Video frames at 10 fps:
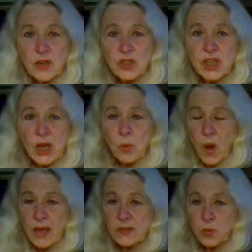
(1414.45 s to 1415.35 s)
she
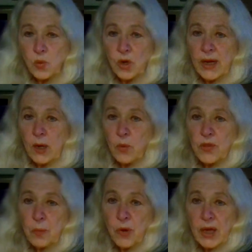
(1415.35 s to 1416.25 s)
was working with
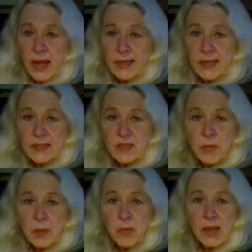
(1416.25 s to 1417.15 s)
the Burgundians, the
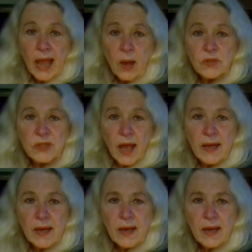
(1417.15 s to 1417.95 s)
people outside.